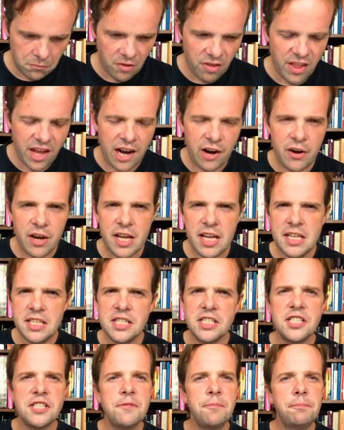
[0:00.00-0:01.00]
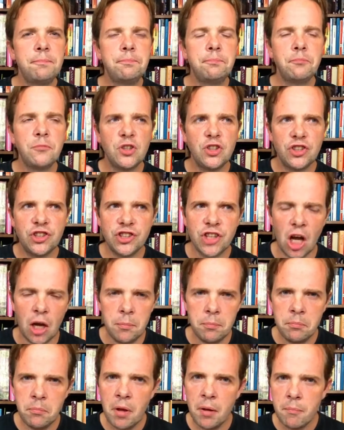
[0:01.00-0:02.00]
There is
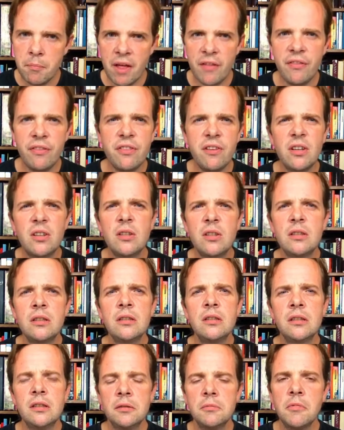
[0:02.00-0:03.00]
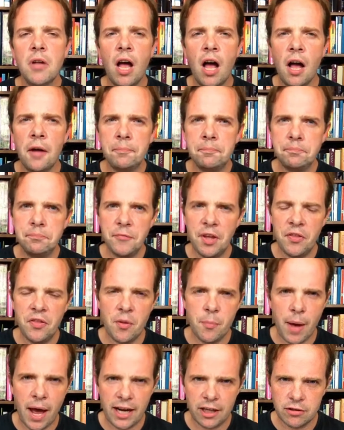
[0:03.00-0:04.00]
some menthol in
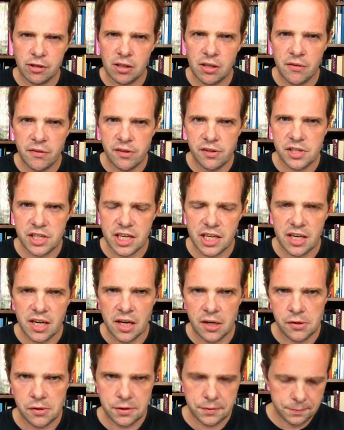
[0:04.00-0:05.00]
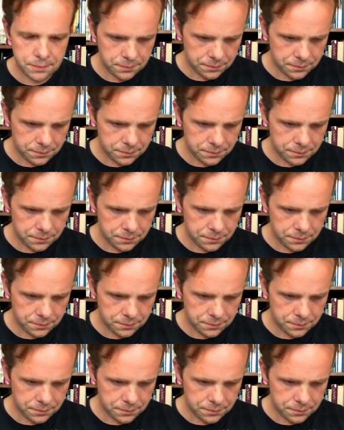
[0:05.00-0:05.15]
the background of the tin note.